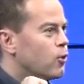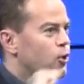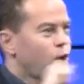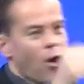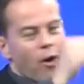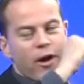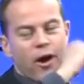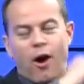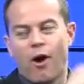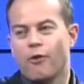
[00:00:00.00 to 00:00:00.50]

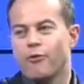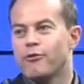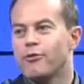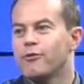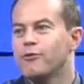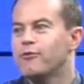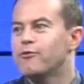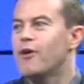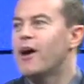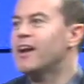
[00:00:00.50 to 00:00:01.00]
going off
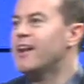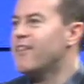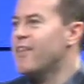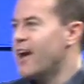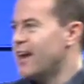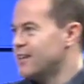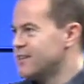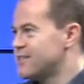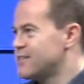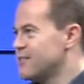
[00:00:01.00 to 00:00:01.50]
and finding the
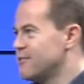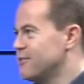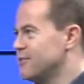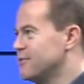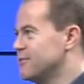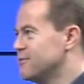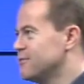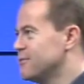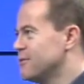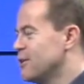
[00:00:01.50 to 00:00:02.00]
answer
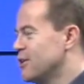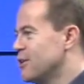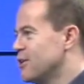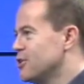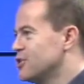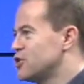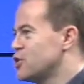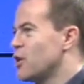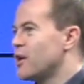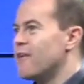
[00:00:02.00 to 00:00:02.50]
and
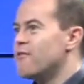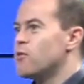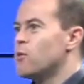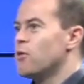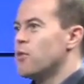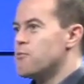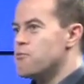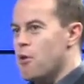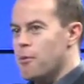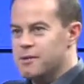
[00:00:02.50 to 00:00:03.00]
showing
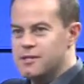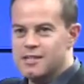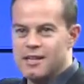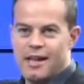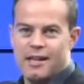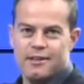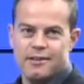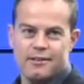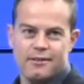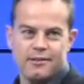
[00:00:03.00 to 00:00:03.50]
everyone the promised
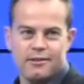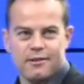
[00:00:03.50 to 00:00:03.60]
land.